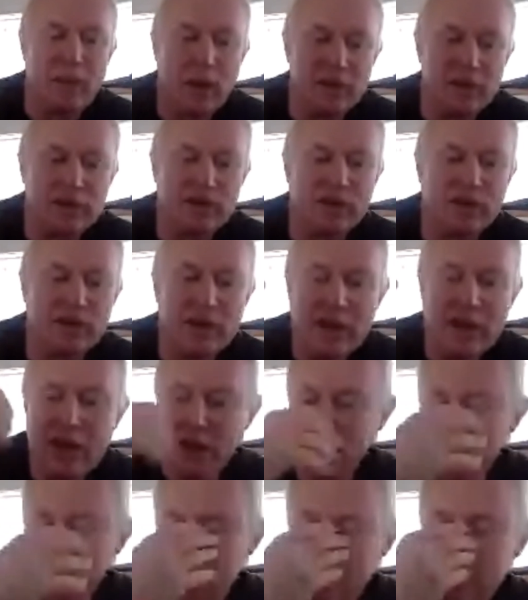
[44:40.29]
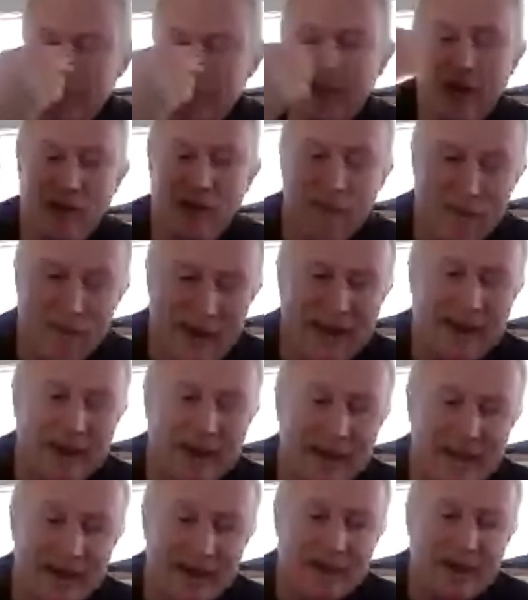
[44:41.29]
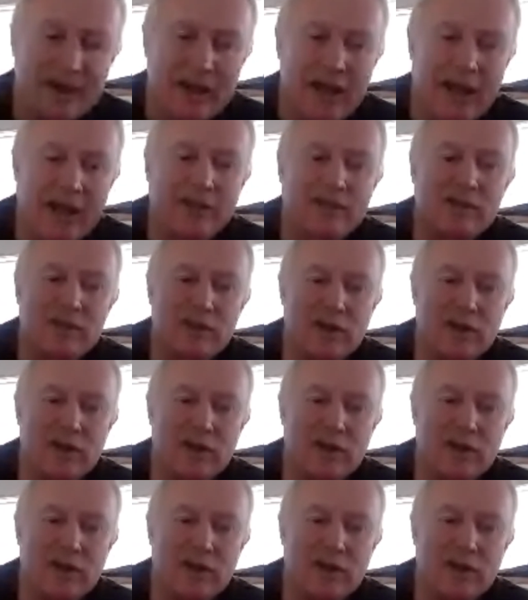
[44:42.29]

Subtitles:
It is a module used correctly.